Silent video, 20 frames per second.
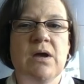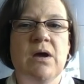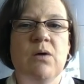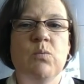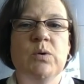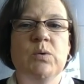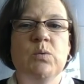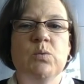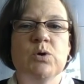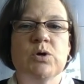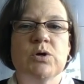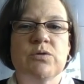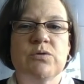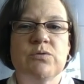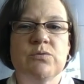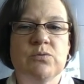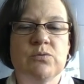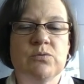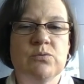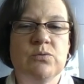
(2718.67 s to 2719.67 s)
We work
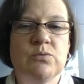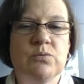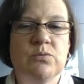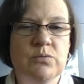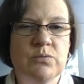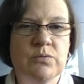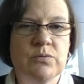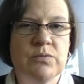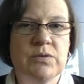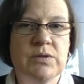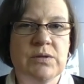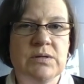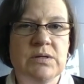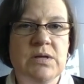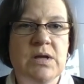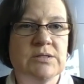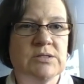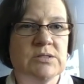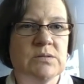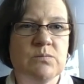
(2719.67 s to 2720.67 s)
through the
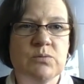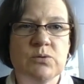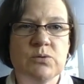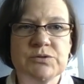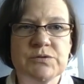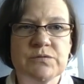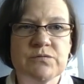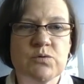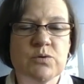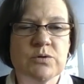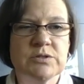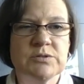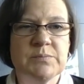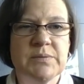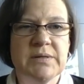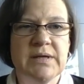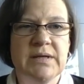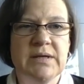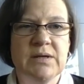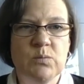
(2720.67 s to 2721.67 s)
nuts and bolts of course
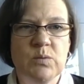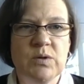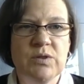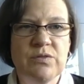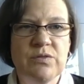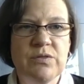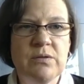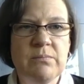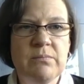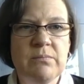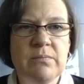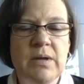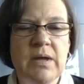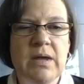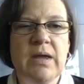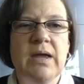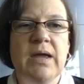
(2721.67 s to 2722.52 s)
planning with them.